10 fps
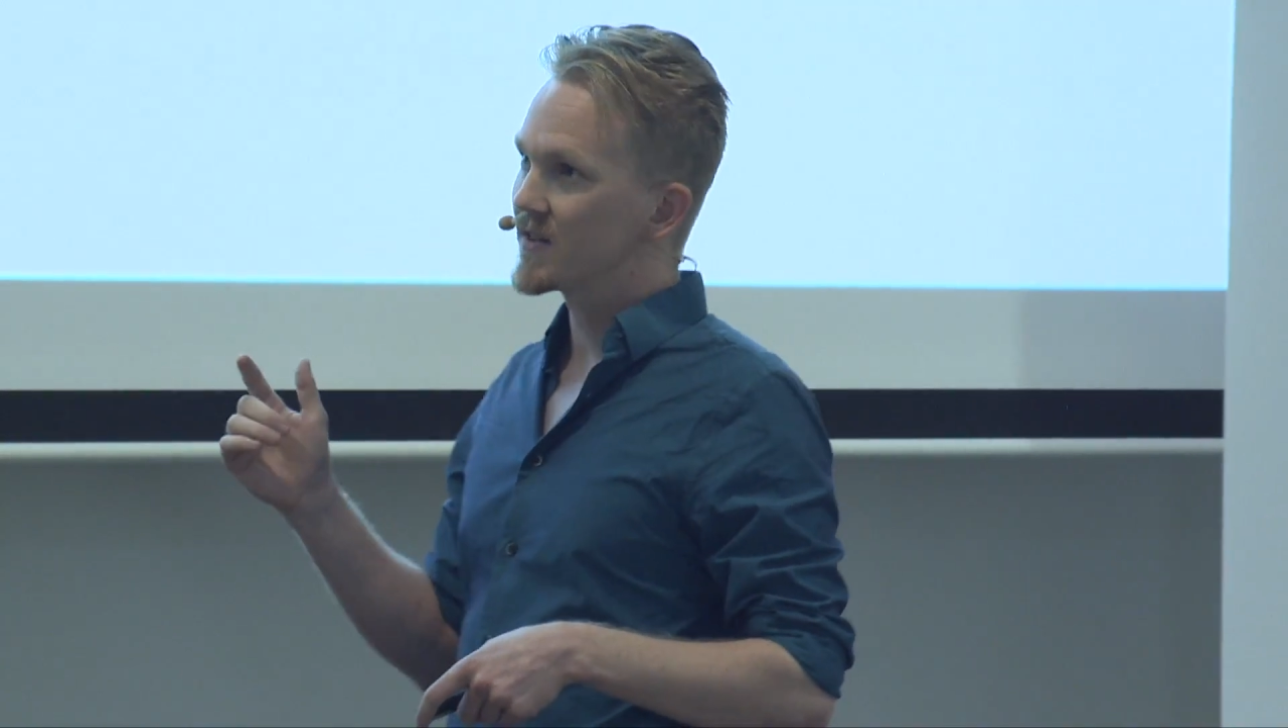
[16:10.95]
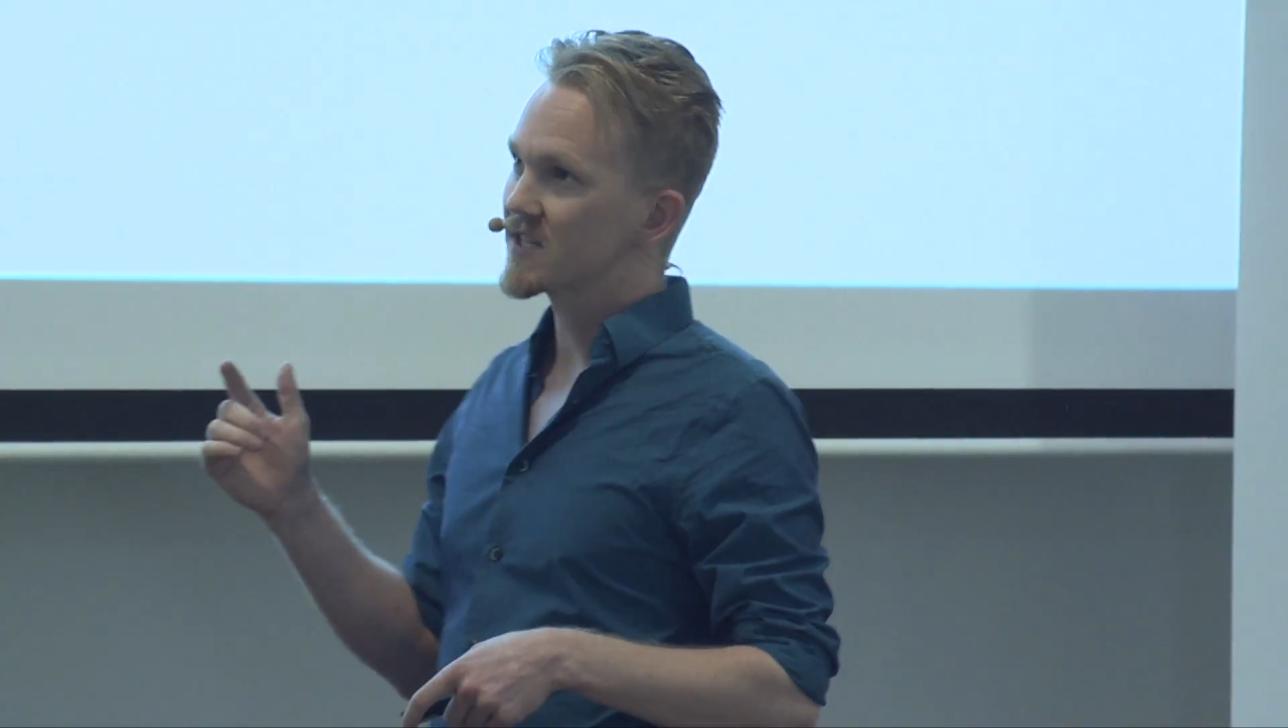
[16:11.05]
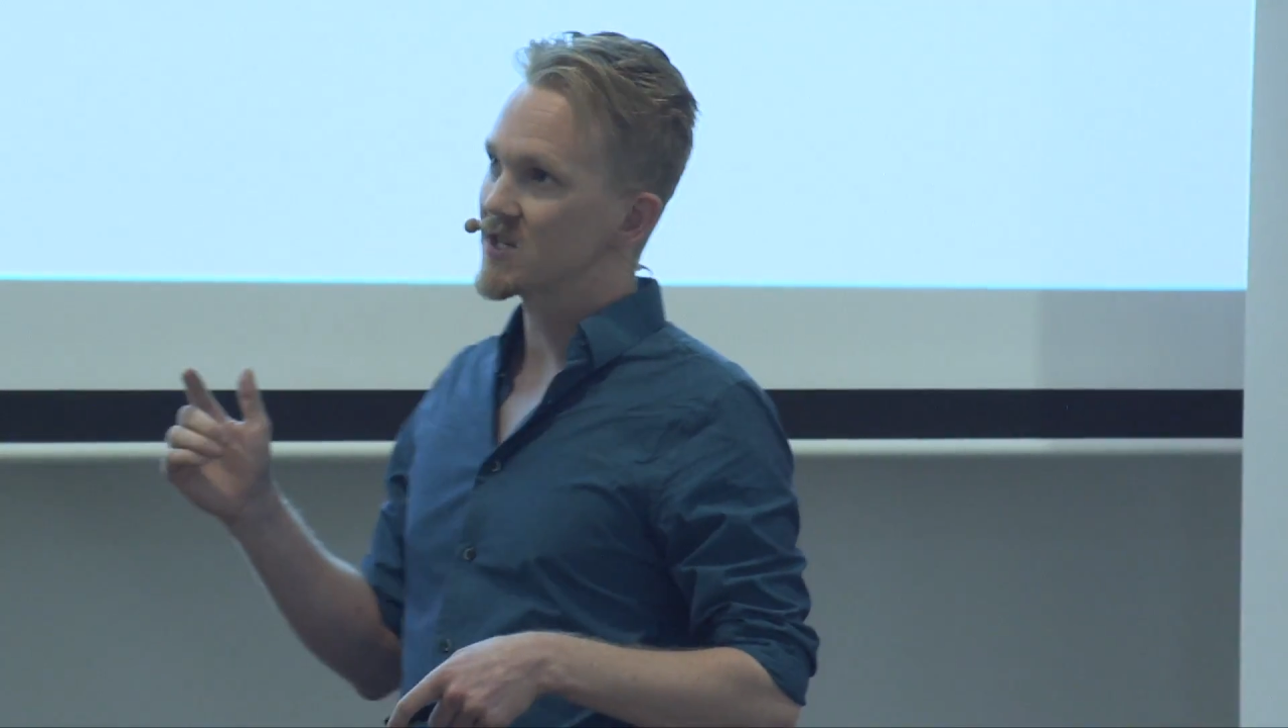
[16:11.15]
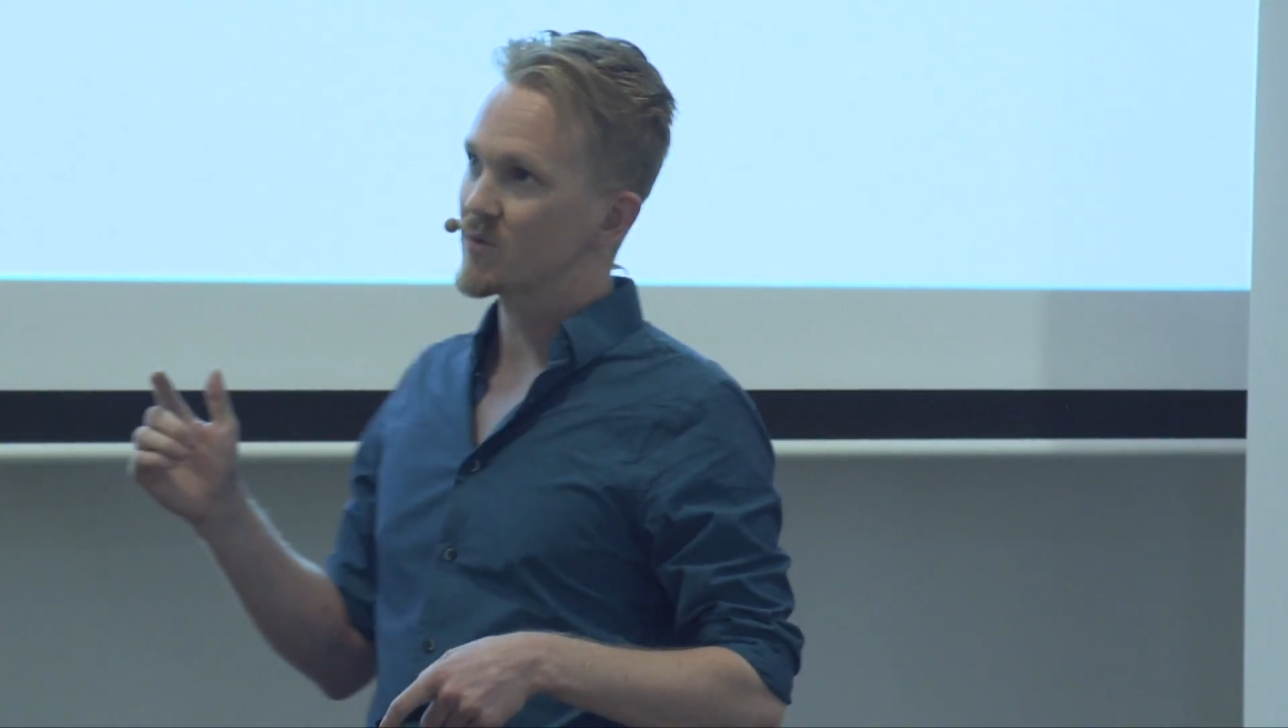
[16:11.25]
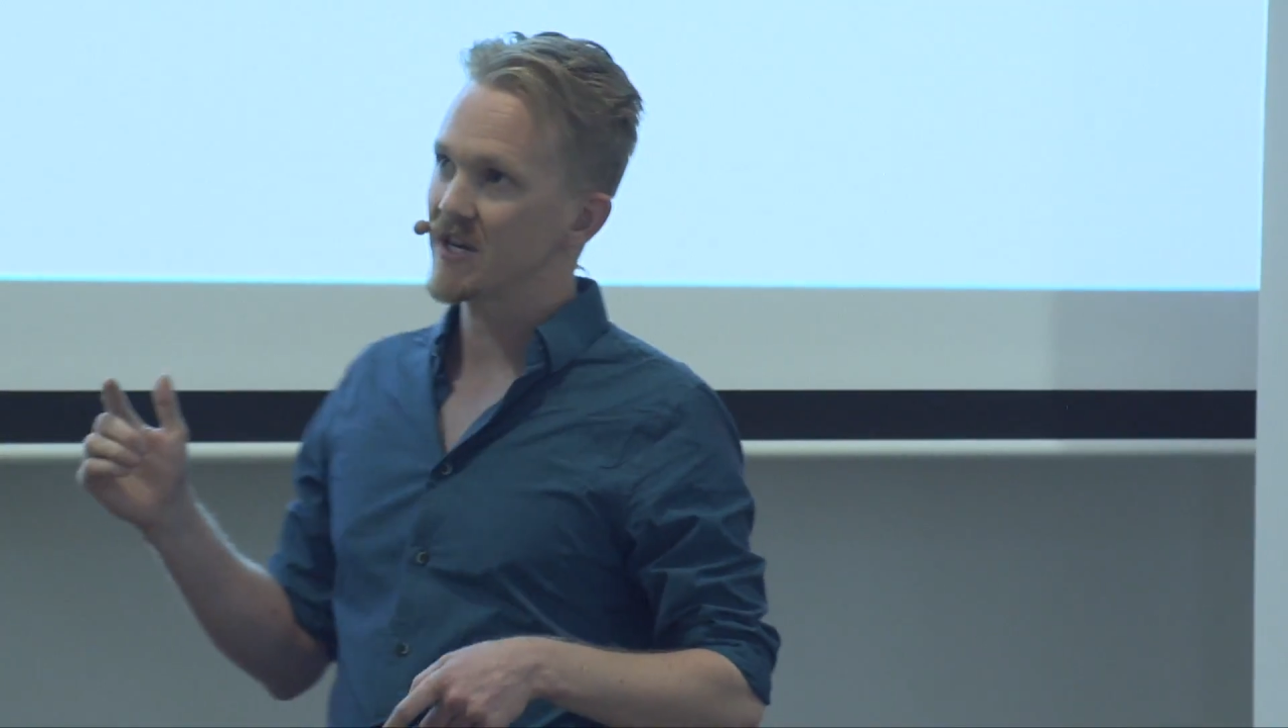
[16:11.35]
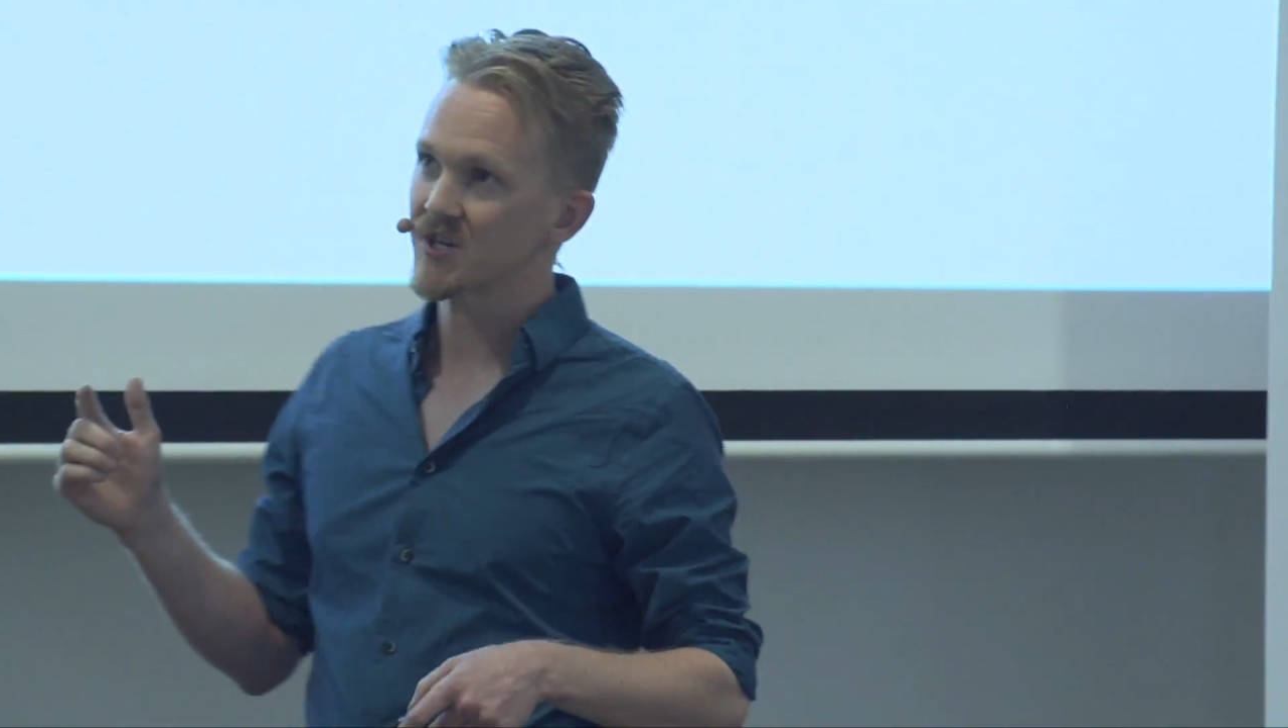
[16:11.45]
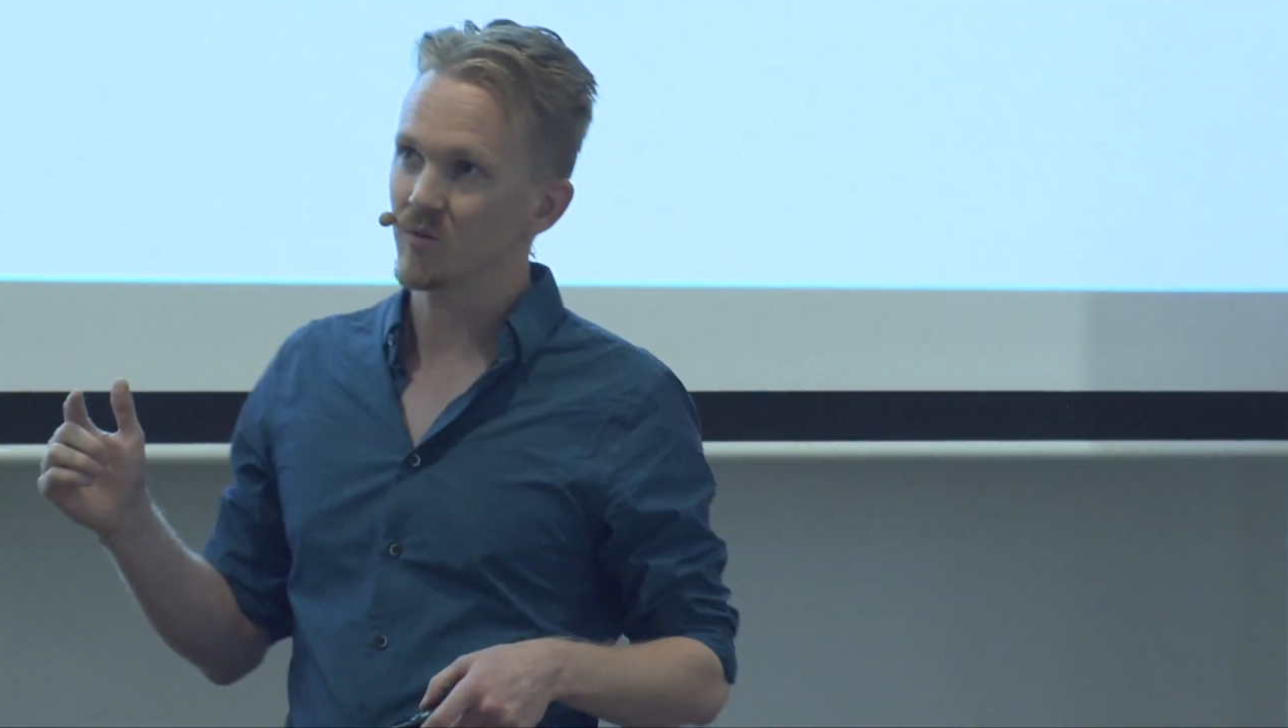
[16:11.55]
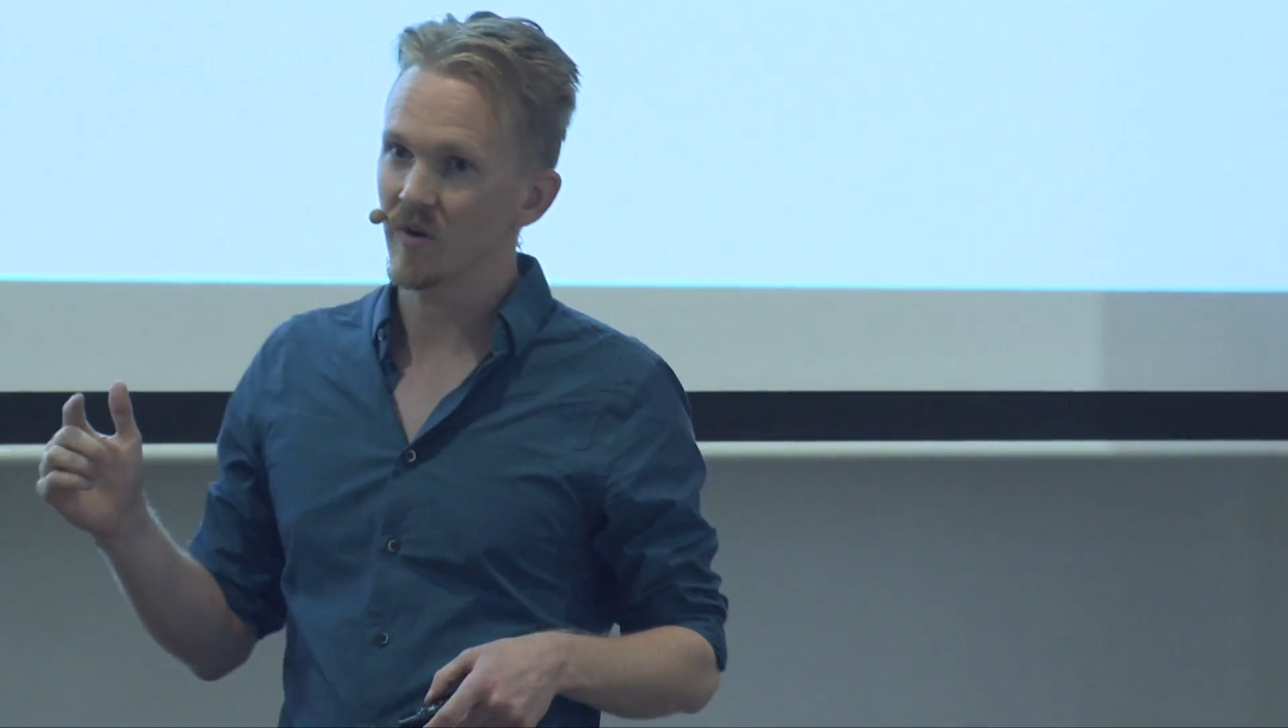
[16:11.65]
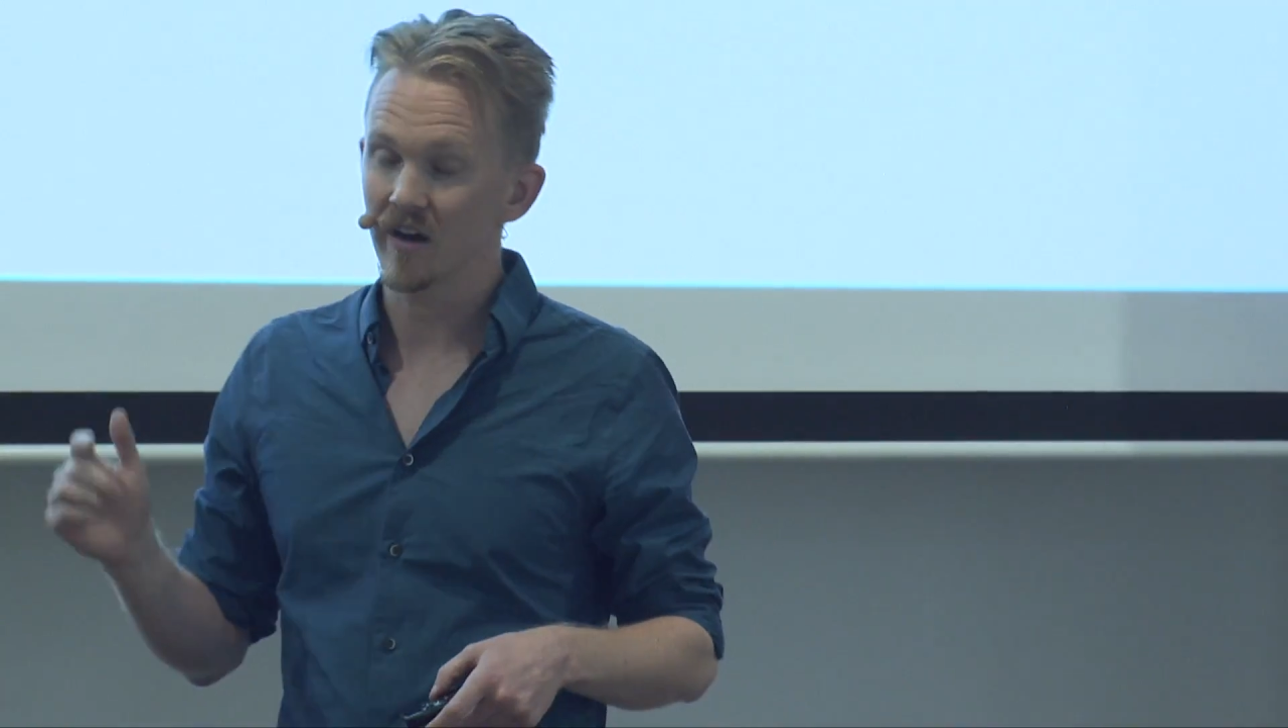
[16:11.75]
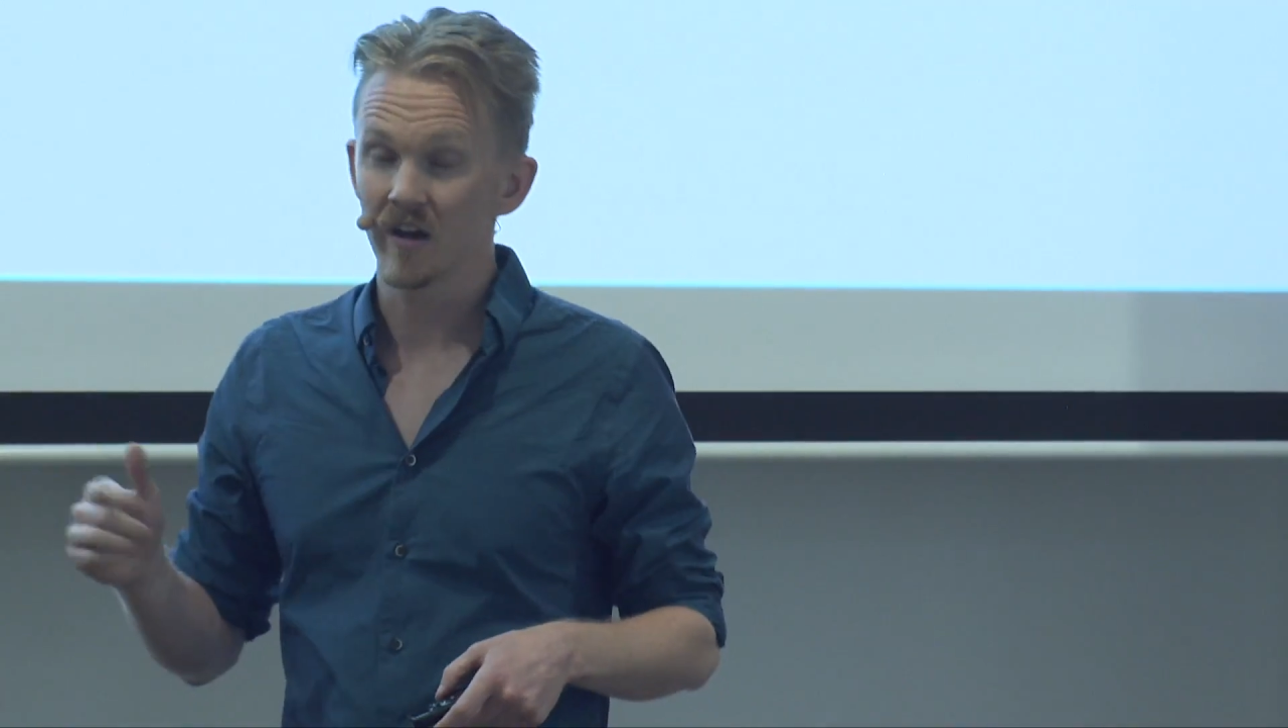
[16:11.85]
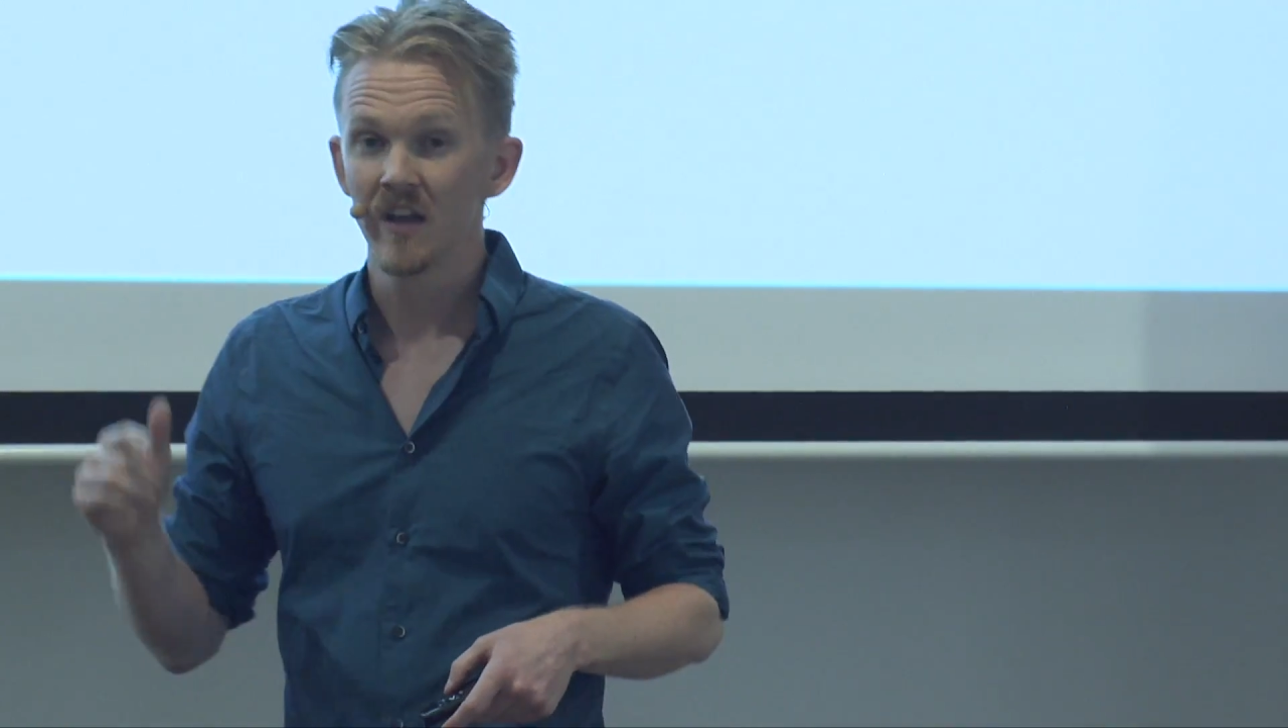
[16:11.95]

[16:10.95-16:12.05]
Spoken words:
situation where